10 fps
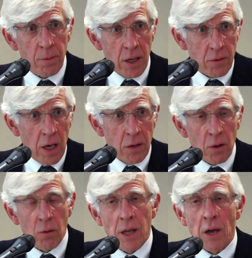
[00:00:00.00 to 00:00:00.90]
And as
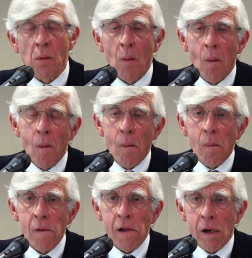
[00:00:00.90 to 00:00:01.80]
you'll know,
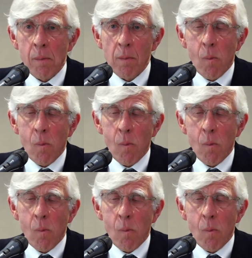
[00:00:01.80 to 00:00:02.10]
that